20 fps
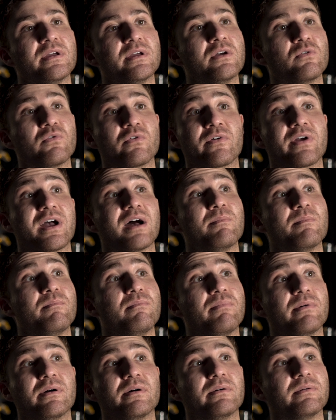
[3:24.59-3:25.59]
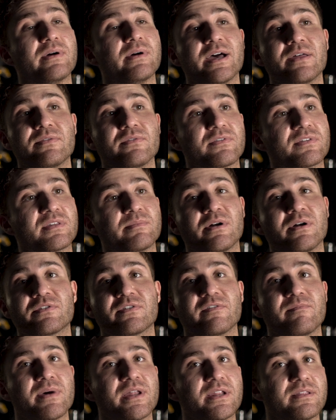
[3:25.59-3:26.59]
We can grab endless
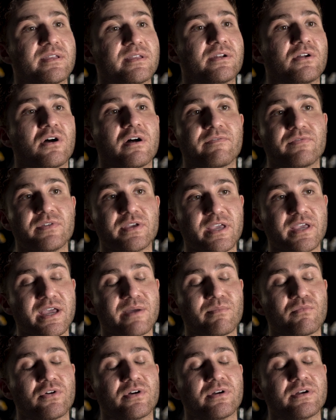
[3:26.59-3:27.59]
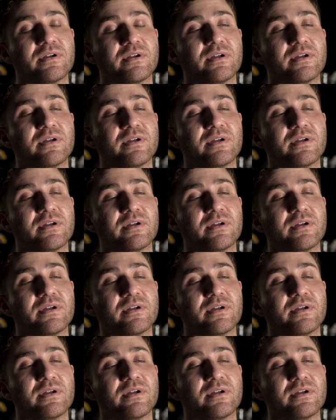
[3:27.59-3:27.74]
amounts of metadata off the camera,